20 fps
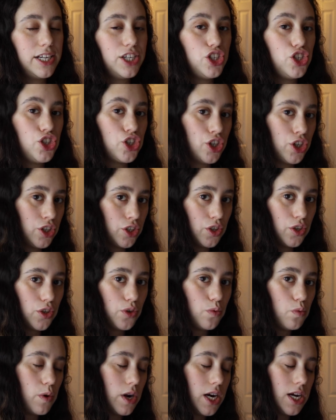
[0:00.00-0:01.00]
like a
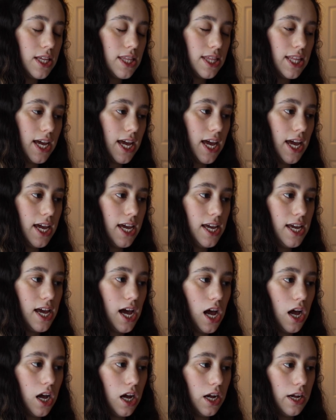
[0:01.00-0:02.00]
journal where
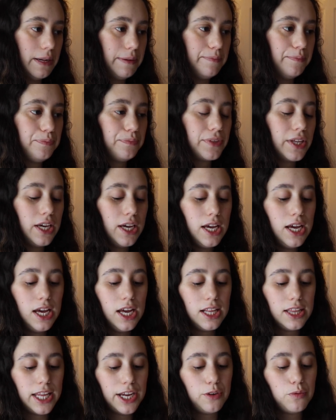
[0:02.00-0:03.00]
they
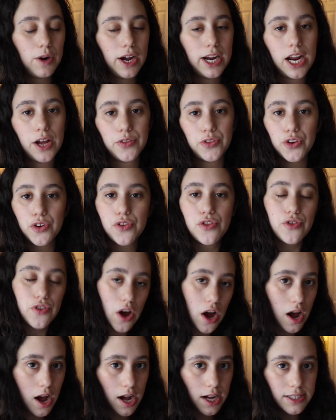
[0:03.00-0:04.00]
like write out their
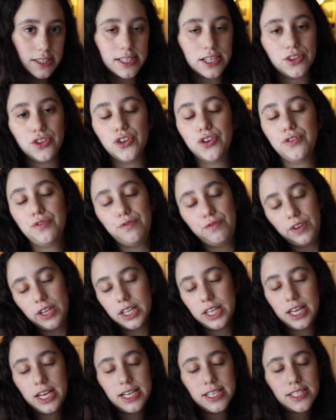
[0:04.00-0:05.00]
thoughts and their
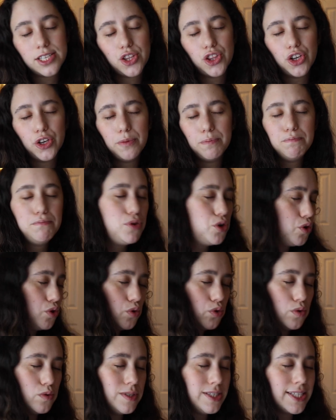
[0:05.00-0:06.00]
feelings and their
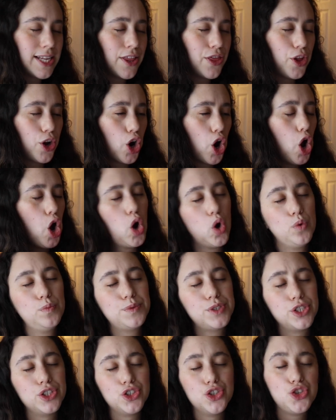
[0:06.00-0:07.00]
moods and their
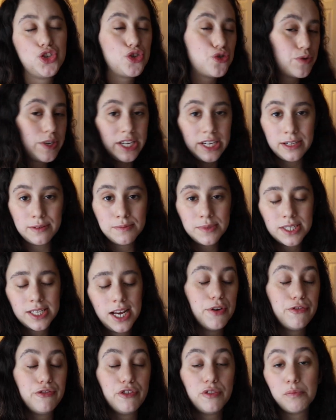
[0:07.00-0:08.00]
hopes and their dreams.
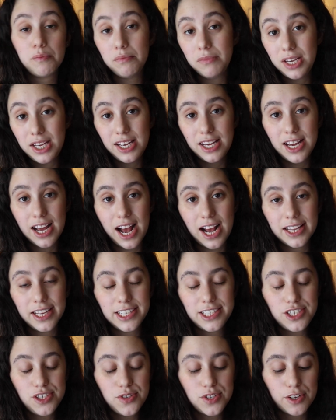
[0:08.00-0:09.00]
But for me, I
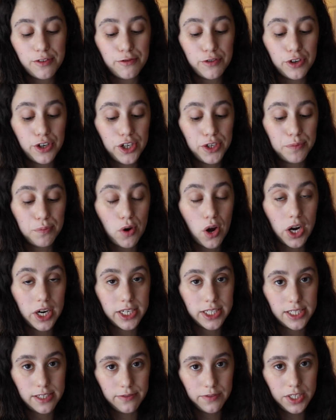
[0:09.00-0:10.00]
like to use it for
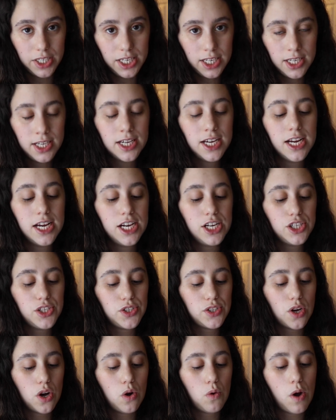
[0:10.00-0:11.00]
productivity.
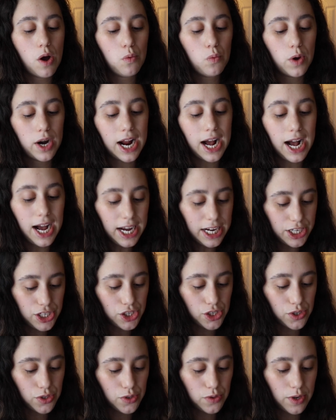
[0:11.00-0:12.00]
So what I
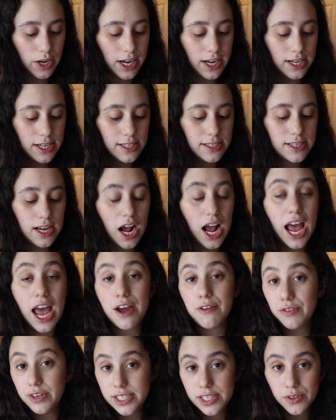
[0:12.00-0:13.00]
do is
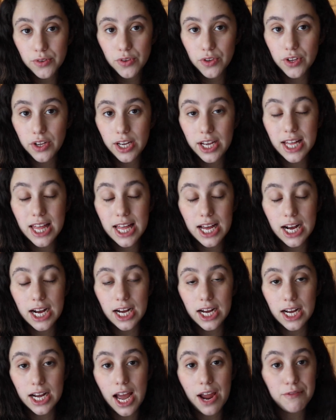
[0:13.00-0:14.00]
every single
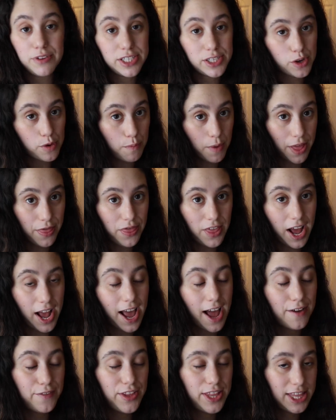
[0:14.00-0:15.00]
month I
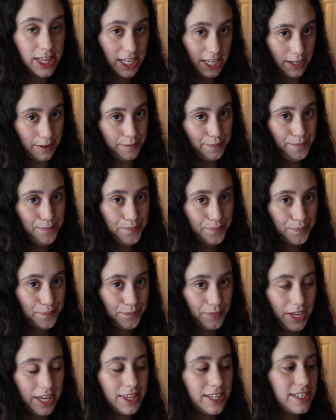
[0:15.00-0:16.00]
have a theme.
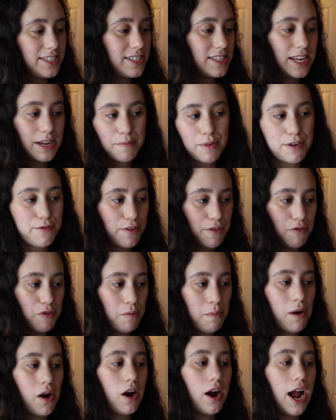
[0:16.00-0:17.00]
And this is like my
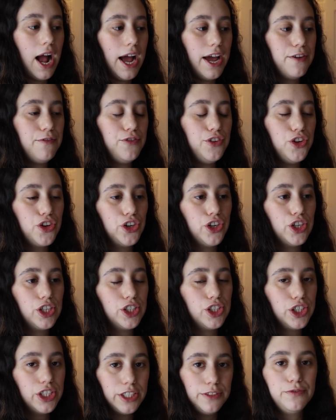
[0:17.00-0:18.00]
favorite part. If you're
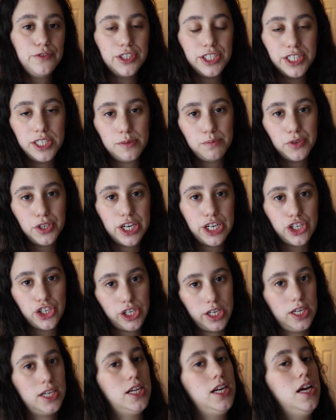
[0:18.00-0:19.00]
looking for
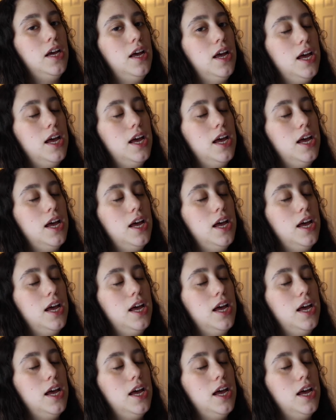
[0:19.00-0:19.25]
inspiration,